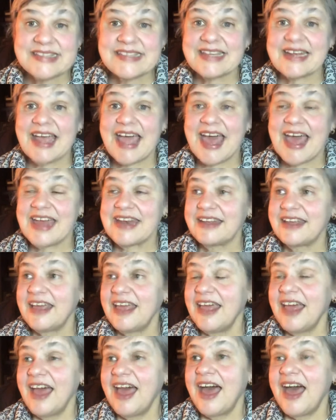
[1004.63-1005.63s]
It had
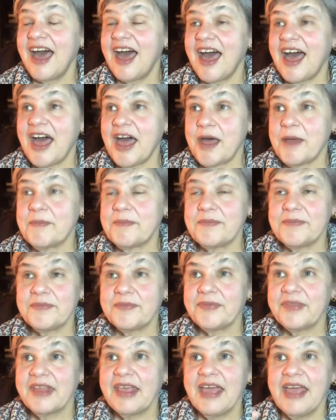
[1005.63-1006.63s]

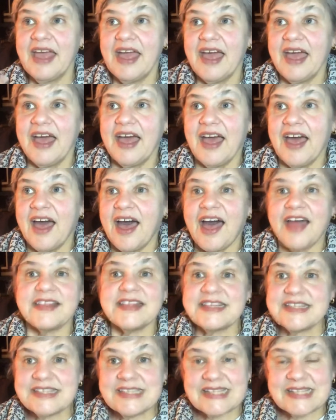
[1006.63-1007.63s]
all
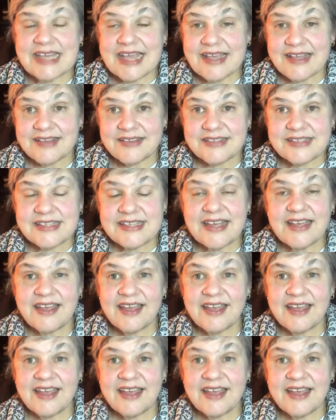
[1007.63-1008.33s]
these things